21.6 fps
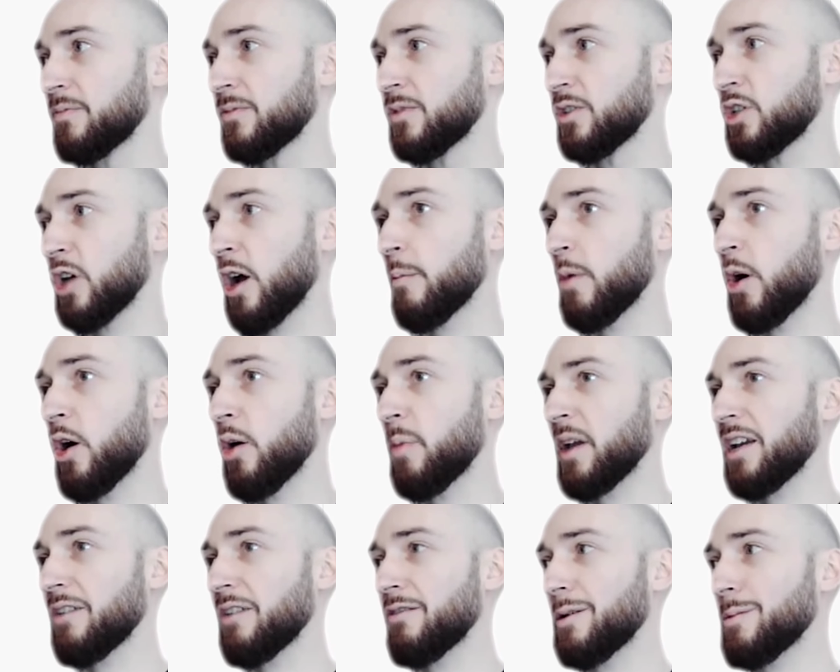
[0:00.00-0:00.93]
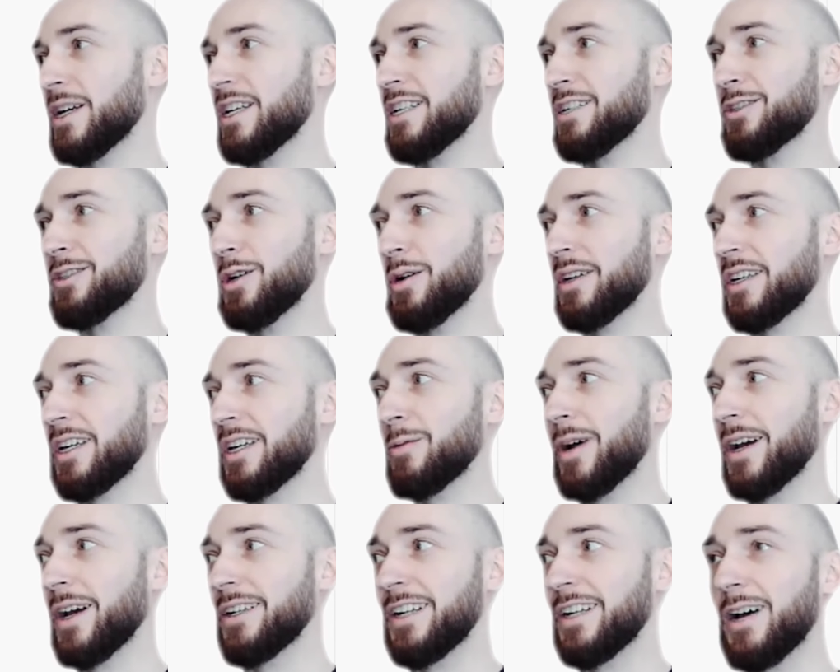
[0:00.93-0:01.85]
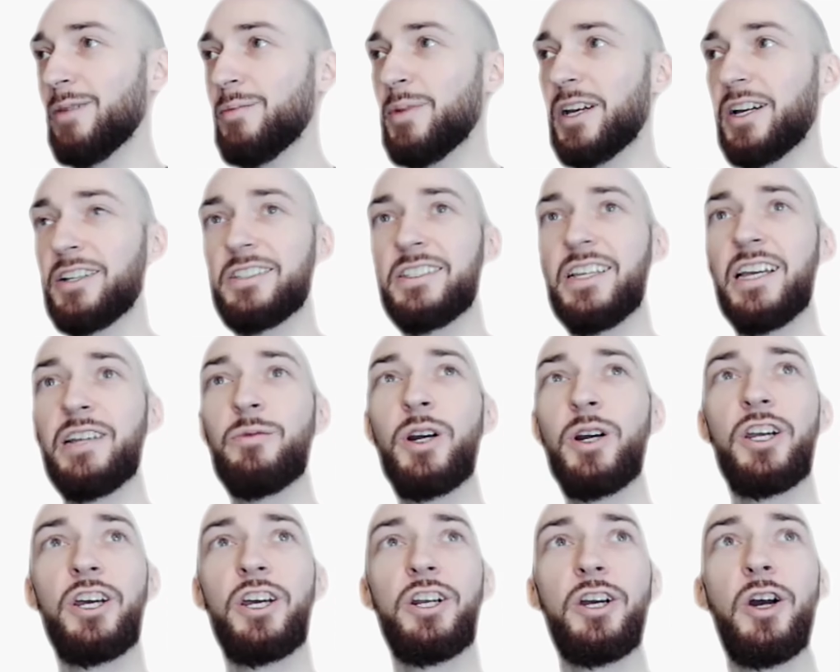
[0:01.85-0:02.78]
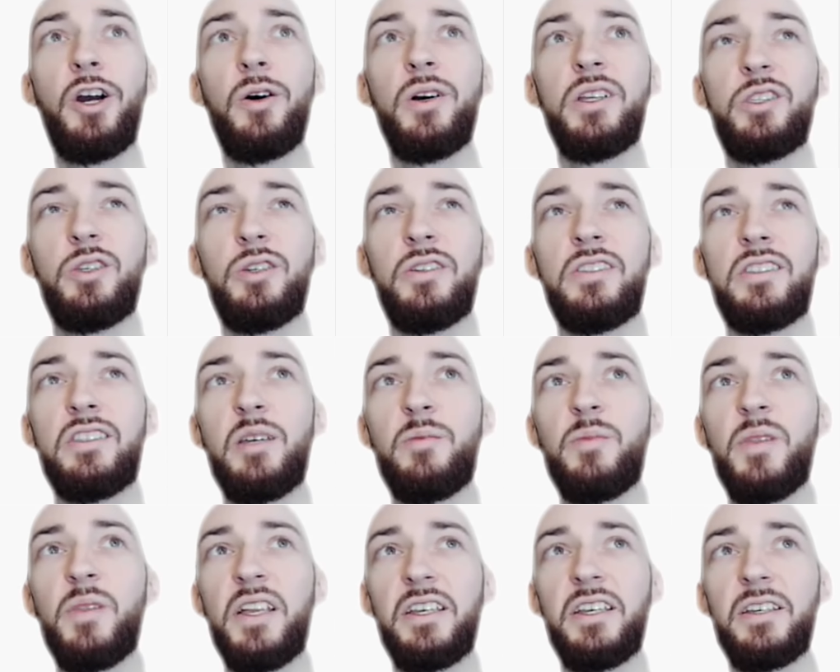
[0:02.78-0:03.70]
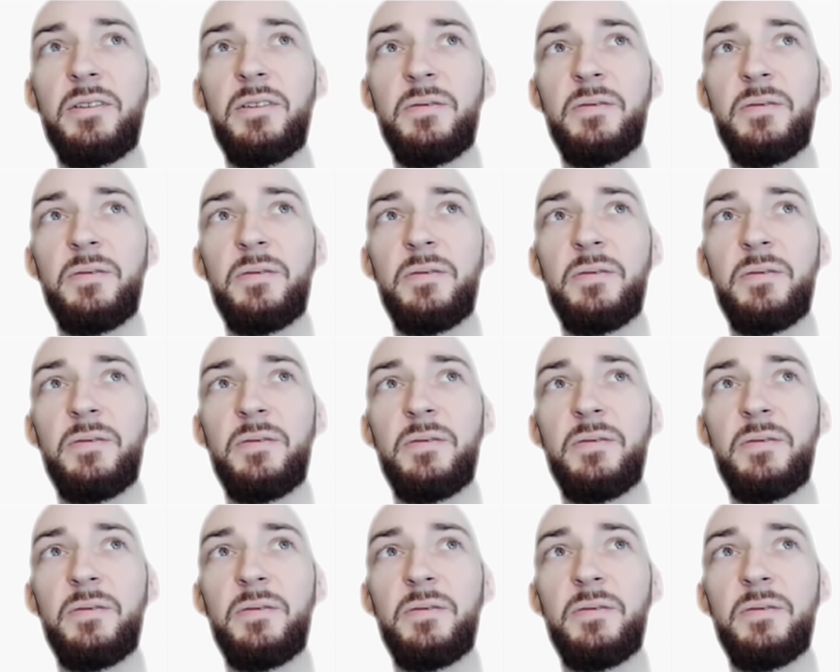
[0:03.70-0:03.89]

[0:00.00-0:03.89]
So I'm hoping everybody's doing it right now because then we're going to go into Cieblink.